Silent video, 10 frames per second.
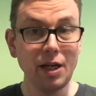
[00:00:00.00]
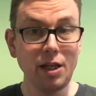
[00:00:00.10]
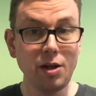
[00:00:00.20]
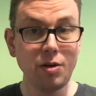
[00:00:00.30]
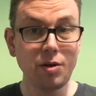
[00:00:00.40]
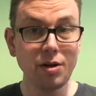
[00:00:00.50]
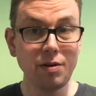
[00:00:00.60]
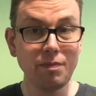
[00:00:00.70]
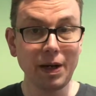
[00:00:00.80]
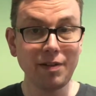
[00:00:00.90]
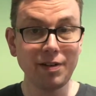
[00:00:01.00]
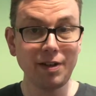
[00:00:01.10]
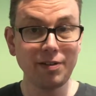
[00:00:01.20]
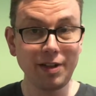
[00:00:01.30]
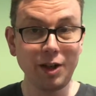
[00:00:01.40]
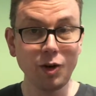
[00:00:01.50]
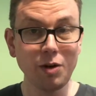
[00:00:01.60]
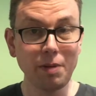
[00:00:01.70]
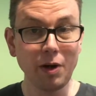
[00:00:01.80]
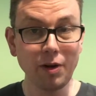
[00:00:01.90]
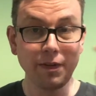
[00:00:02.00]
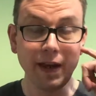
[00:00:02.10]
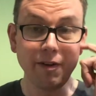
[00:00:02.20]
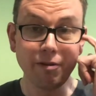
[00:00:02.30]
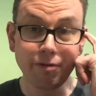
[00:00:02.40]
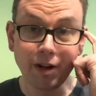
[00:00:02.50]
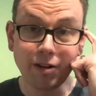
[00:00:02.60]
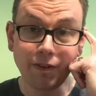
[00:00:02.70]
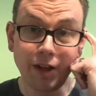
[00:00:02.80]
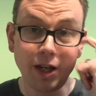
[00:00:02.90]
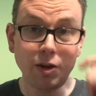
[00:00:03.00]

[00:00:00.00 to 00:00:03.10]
You can basically see your opponent there in front of you.